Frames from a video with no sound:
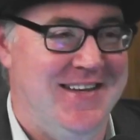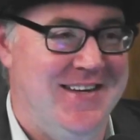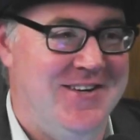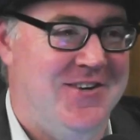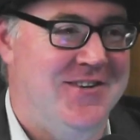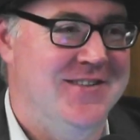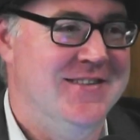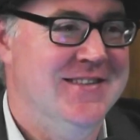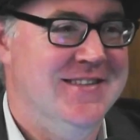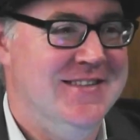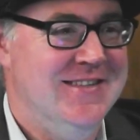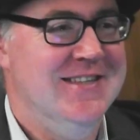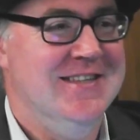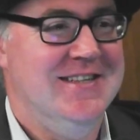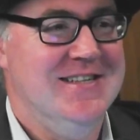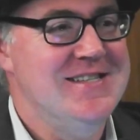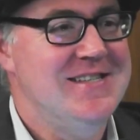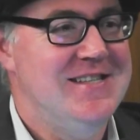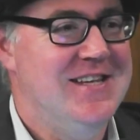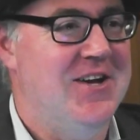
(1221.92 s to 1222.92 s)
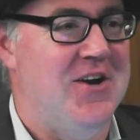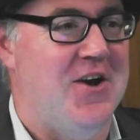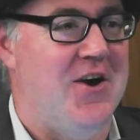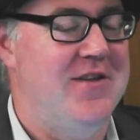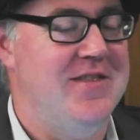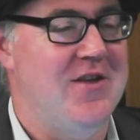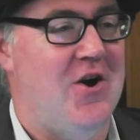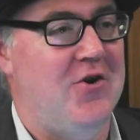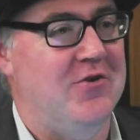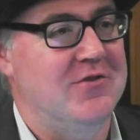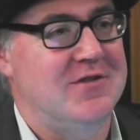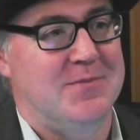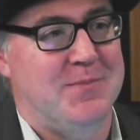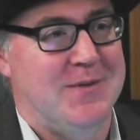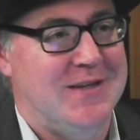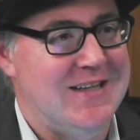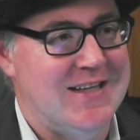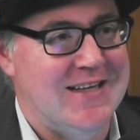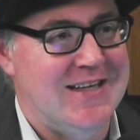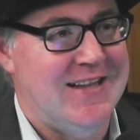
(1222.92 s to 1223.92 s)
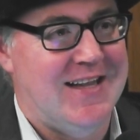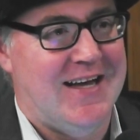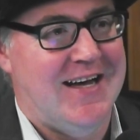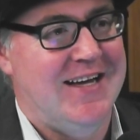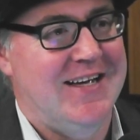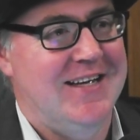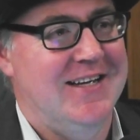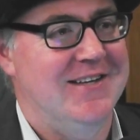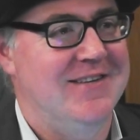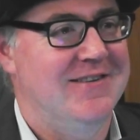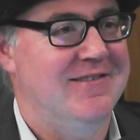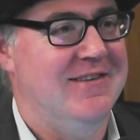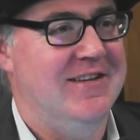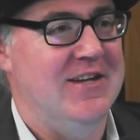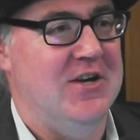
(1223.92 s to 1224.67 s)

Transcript: They're not, you know, ultimately they,